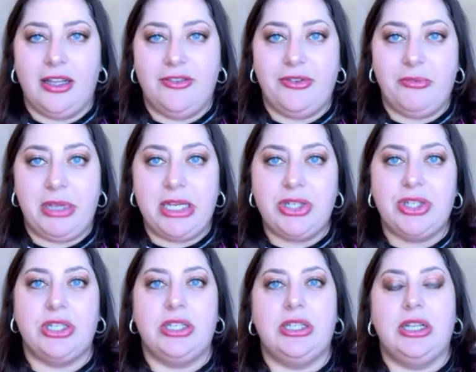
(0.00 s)

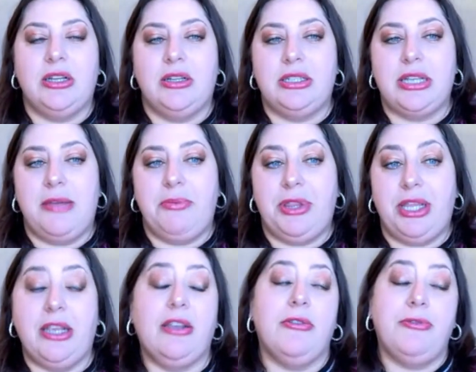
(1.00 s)
information type
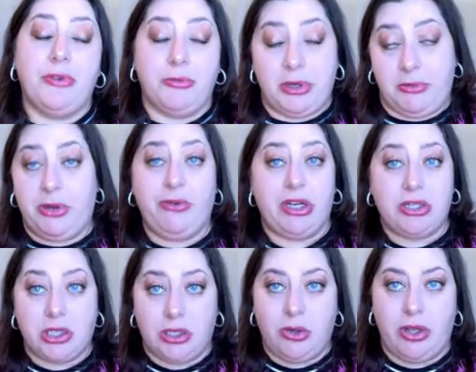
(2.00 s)
thing from an
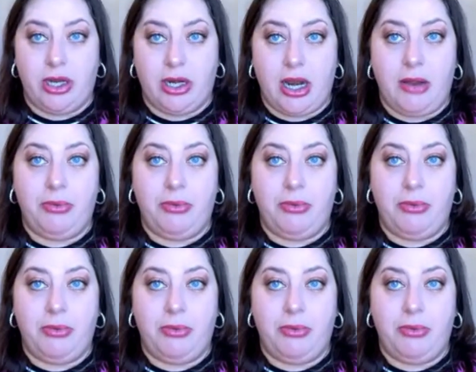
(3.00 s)
immigration lawyer.